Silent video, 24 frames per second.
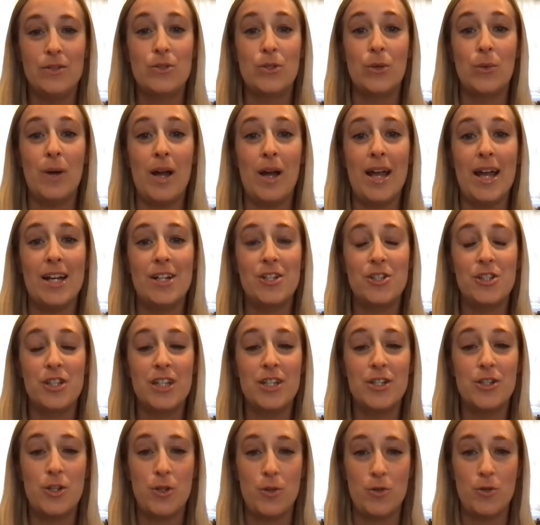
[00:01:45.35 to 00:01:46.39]
So I actually
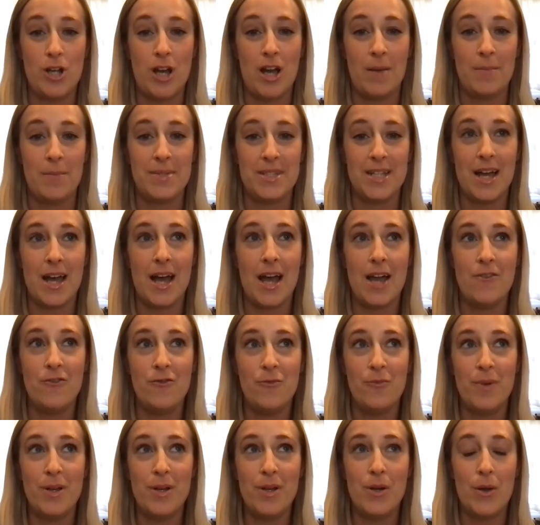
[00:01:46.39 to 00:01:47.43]
had two jobs. I've
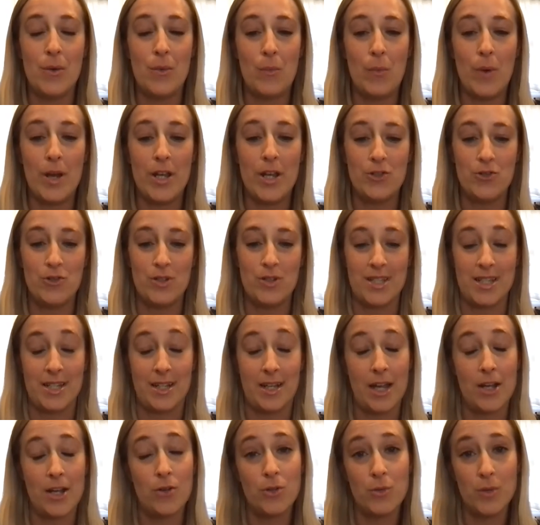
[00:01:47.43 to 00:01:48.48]
been waitressing.
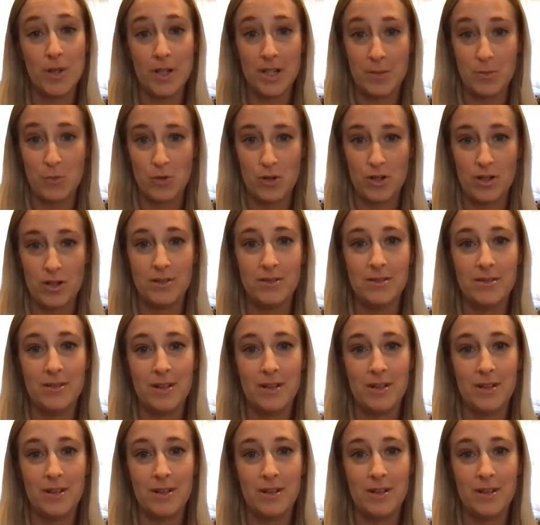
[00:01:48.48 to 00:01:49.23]
I don't do it anymore.